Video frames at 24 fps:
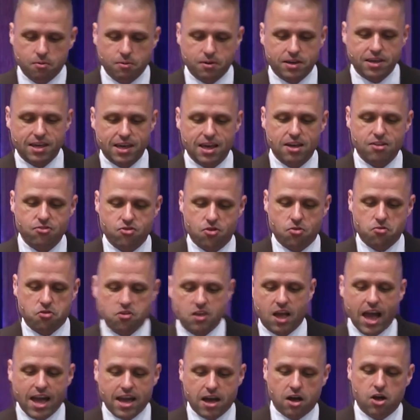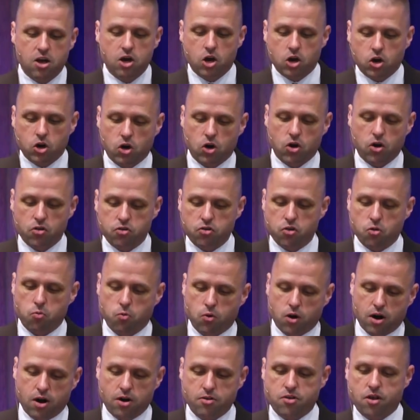when King Josiah heard the
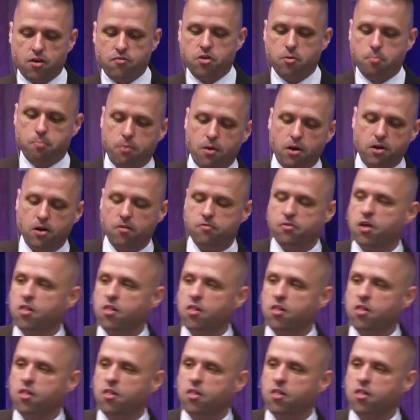words of the Book of